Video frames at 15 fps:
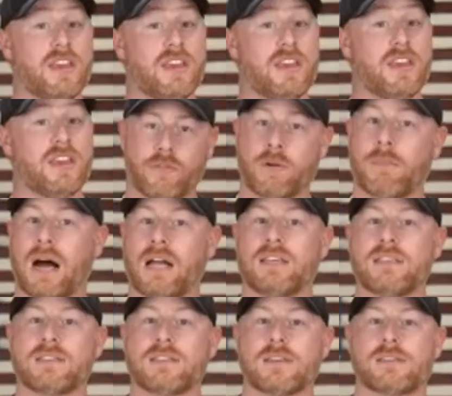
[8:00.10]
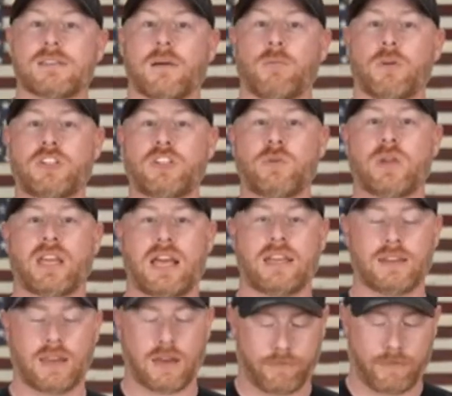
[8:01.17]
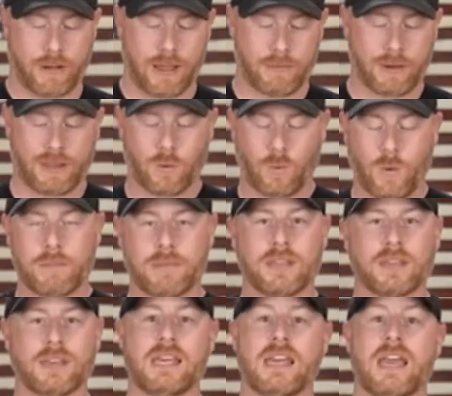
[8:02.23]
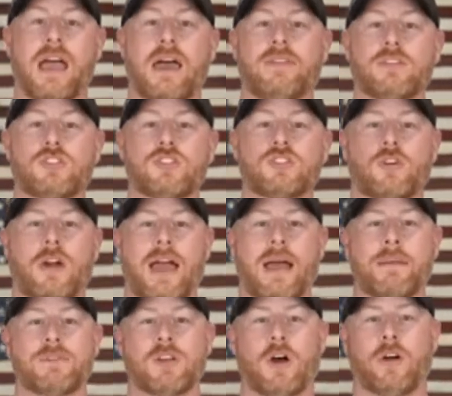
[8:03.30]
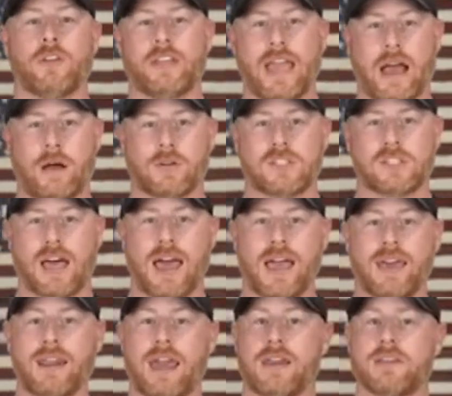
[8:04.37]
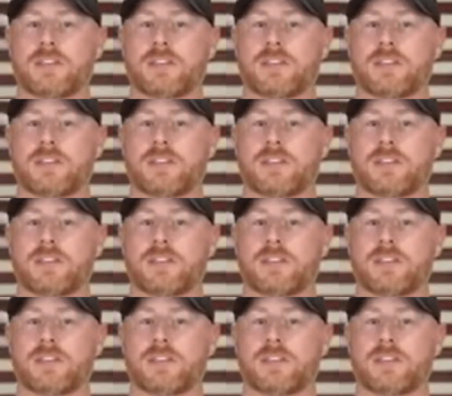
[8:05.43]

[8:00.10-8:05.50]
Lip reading: part of our MOLLE system, which you can identify by the webbing and the straps on the outside, and